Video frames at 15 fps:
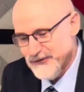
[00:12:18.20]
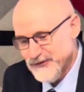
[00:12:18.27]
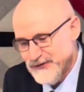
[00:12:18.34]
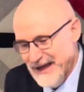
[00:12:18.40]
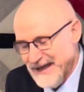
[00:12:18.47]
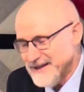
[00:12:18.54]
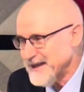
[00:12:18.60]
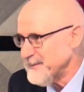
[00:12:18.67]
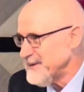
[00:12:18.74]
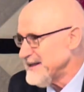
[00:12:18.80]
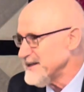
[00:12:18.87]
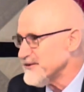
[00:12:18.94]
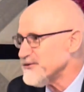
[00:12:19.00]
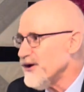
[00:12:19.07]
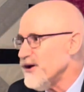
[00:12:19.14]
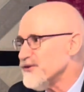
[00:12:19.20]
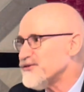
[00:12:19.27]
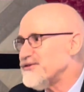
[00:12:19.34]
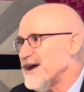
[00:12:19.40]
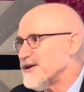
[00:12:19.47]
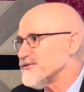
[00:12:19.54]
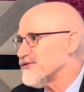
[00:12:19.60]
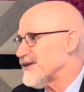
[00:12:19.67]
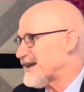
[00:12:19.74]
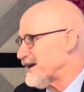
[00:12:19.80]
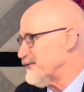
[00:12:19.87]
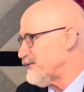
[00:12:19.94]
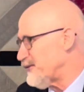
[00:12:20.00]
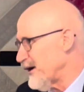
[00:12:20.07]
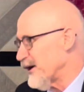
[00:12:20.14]
said, I mean, this all sounds like
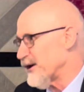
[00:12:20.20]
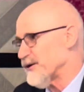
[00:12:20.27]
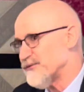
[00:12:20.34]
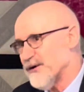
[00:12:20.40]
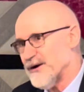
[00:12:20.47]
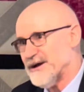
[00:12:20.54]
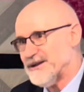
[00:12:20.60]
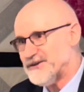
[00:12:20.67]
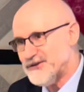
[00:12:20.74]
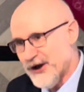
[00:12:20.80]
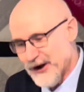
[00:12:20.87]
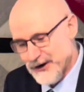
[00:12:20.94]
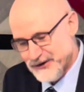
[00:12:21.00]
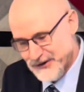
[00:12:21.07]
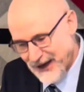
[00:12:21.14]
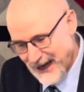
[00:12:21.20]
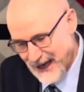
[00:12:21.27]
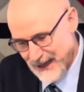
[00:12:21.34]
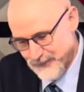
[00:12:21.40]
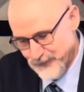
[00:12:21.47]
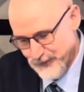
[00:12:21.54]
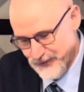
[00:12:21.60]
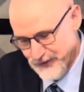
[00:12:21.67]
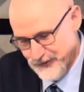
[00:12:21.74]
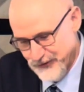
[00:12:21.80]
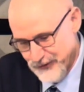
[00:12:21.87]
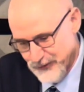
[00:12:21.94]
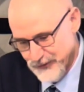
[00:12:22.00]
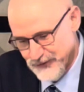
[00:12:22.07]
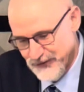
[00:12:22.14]
a very, very dark time for the
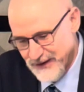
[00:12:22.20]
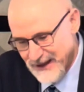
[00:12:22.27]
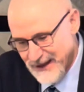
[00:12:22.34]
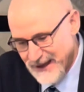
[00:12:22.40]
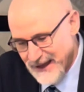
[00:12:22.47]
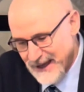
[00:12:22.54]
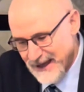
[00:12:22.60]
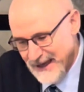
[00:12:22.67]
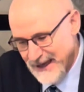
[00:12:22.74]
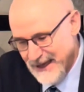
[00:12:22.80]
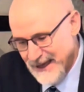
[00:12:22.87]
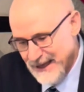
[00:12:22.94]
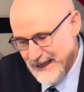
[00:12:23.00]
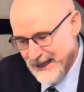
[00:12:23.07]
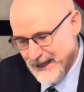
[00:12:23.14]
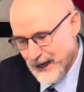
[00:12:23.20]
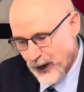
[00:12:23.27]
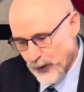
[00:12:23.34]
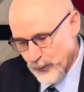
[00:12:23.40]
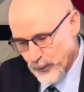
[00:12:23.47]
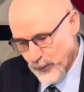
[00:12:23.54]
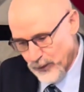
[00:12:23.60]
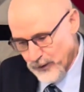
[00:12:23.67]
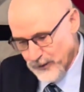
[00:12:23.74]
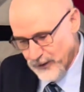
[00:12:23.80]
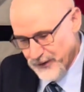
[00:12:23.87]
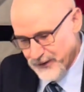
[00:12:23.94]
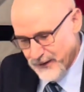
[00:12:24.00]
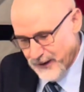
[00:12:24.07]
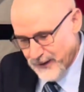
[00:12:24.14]
Jews. In our
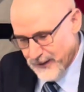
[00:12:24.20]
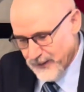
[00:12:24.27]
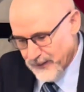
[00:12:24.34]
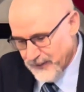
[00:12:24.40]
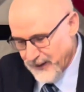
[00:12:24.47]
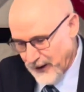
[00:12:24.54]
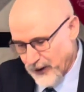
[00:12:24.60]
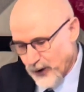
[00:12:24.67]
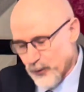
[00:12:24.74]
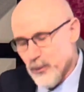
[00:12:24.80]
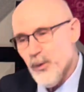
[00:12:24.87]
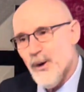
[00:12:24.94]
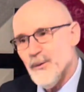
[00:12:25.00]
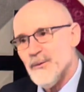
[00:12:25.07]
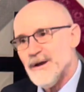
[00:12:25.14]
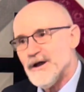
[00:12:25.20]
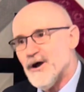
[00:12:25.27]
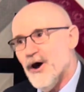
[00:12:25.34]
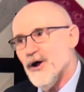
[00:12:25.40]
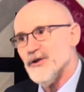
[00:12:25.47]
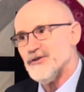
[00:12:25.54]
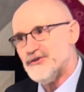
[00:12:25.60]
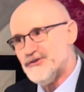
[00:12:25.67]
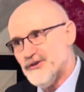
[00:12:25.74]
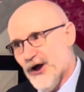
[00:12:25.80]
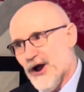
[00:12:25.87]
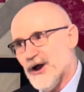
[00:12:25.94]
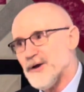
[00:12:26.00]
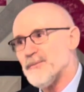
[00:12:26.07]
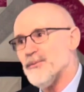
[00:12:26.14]
world, there are what we call
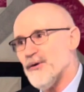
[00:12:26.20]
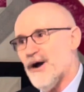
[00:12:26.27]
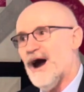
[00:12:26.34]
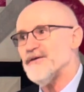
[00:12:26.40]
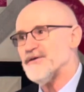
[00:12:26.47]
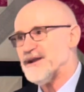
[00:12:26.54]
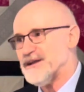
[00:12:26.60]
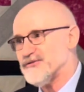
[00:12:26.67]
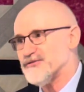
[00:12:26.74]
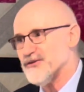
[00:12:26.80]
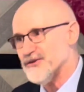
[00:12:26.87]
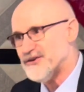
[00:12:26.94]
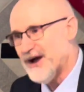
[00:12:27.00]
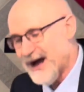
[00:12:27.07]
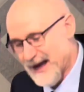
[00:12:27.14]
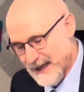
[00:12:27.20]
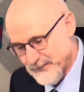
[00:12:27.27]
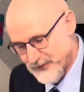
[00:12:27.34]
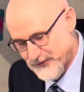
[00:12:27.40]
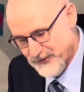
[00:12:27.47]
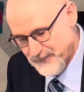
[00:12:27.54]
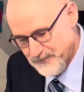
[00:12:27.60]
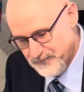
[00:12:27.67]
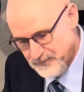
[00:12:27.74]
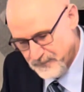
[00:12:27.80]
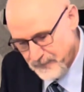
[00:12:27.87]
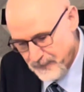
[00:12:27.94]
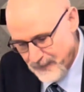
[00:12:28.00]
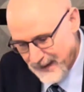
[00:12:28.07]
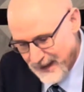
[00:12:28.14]
dark providential times.
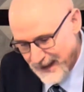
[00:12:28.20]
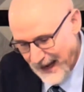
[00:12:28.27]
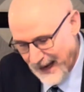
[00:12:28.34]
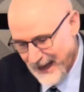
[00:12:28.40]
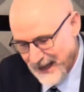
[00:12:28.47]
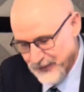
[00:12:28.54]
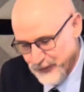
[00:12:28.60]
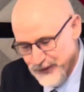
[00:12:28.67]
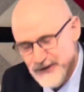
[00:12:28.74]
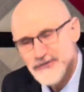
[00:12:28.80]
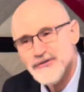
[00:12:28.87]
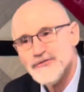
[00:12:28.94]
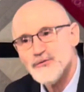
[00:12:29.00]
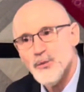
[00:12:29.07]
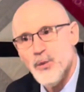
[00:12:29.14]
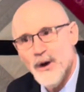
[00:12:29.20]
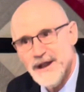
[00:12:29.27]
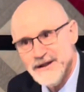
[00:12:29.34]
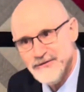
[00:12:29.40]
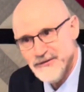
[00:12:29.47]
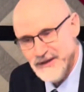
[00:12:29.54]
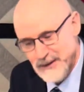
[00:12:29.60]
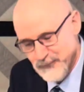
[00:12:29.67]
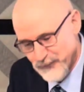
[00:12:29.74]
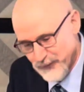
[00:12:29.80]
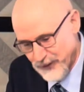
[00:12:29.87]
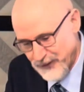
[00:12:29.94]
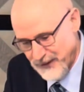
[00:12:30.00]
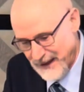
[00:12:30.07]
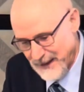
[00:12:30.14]
And this is one of them
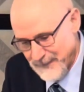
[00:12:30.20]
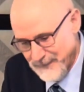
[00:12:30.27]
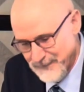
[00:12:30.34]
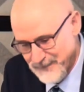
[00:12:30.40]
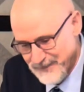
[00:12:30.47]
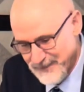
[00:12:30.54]
for them.